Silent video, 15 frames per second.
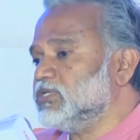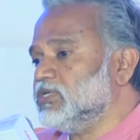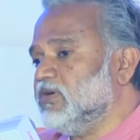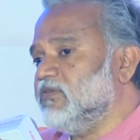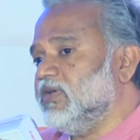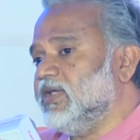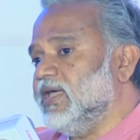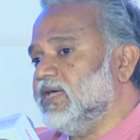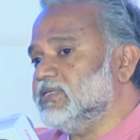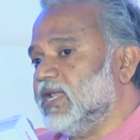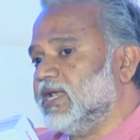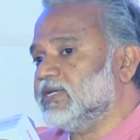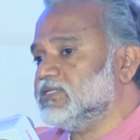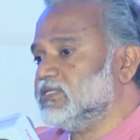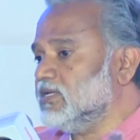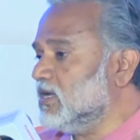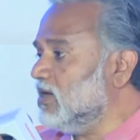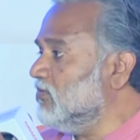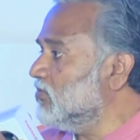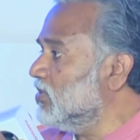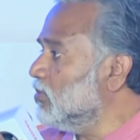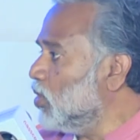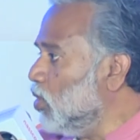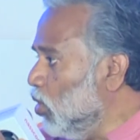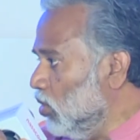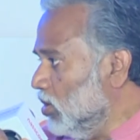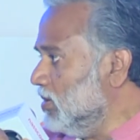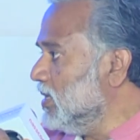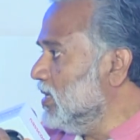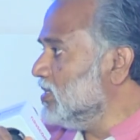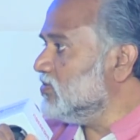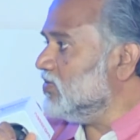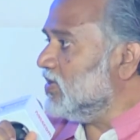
of India's electricity comes from coal. So we're